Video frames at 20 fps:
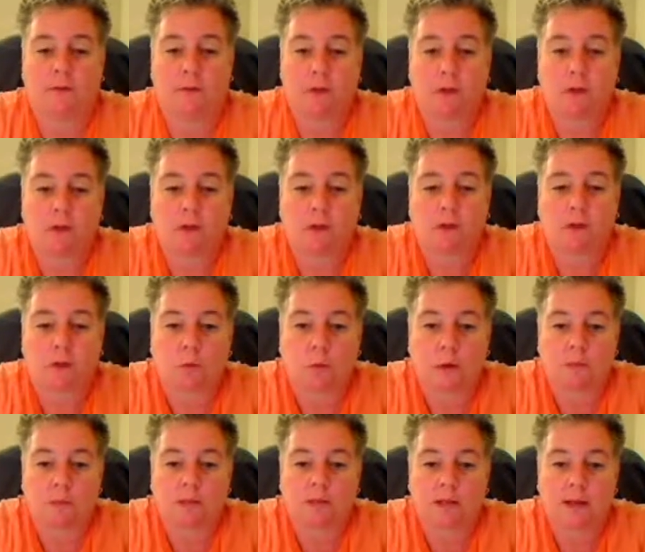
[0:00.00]
go to their
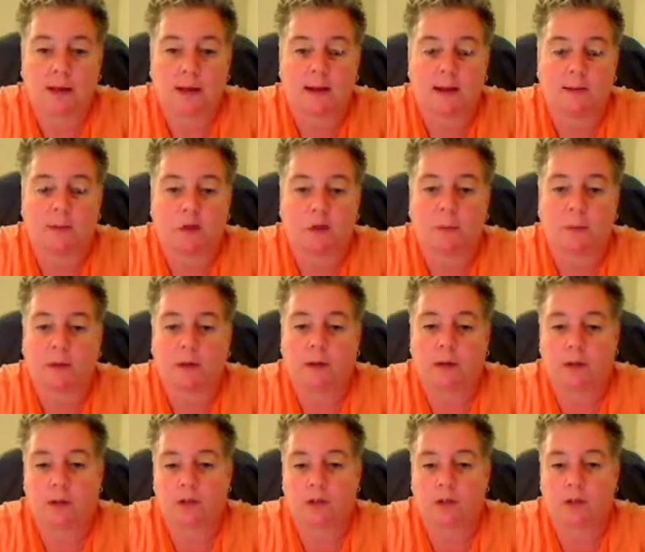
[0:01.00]
website and you put
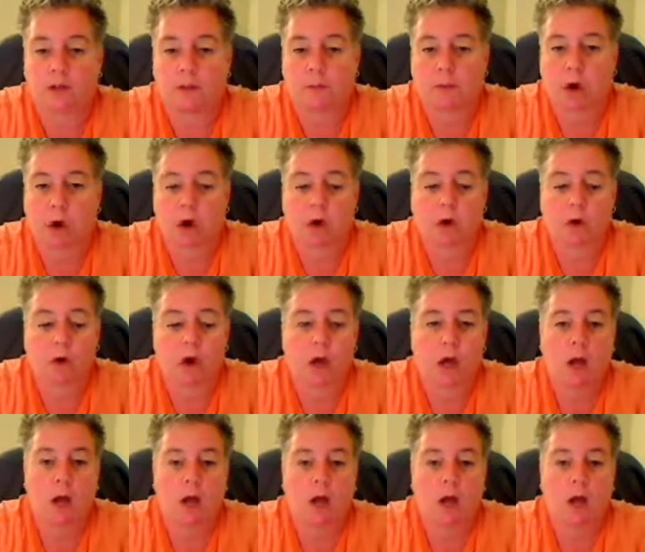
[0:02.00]
in your zip code,